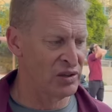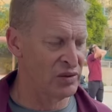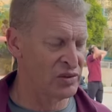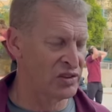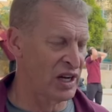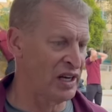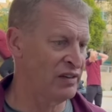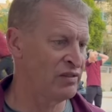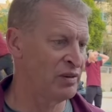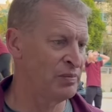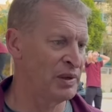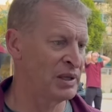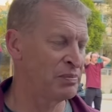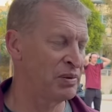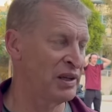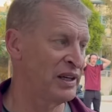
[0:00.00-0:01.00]
It was kind of a
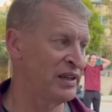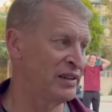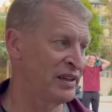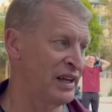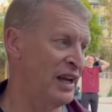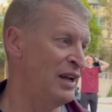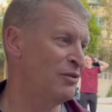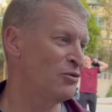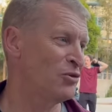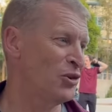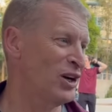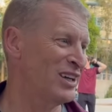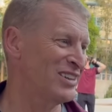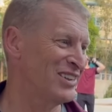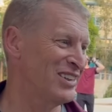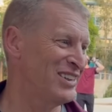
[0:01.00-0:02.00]
big play in the game,
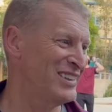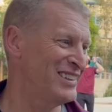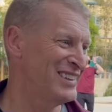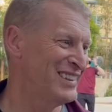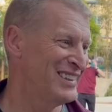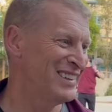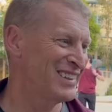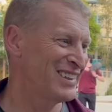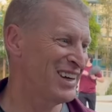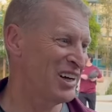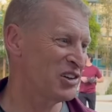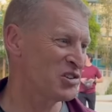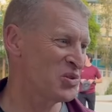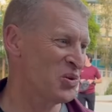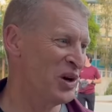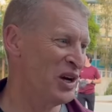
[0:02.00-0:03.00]
frankly. Got
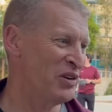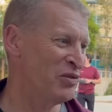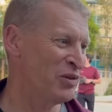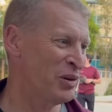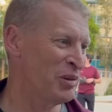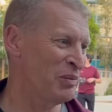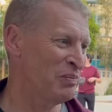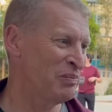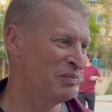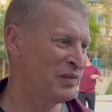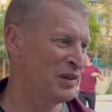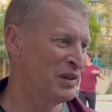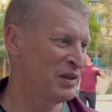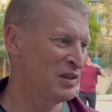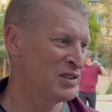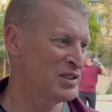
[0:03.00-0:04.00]
us away from them
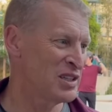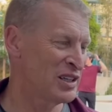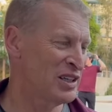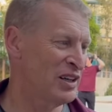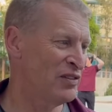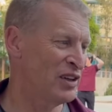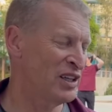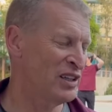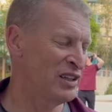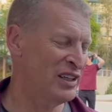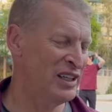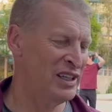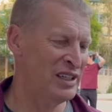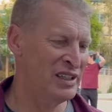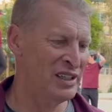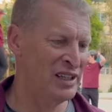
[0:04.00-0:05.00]

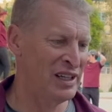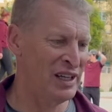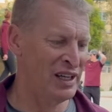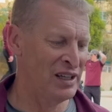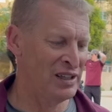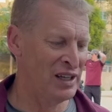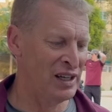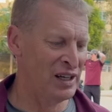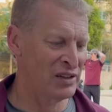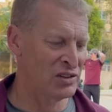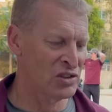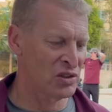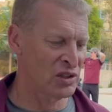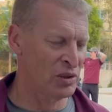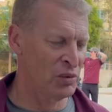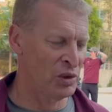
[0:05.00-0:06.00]
significantly, and
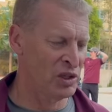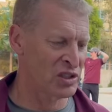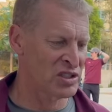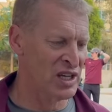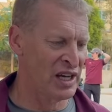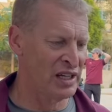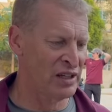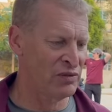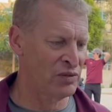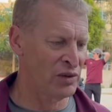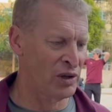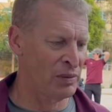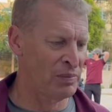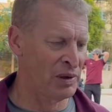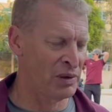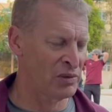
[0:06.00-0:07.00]
certainly we're excited for
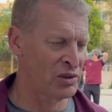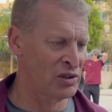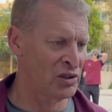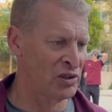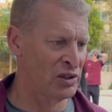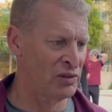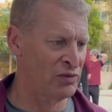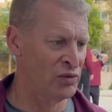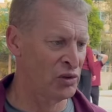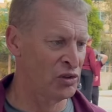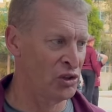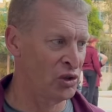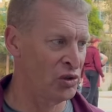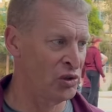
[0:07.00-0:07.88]
our punt return and for June.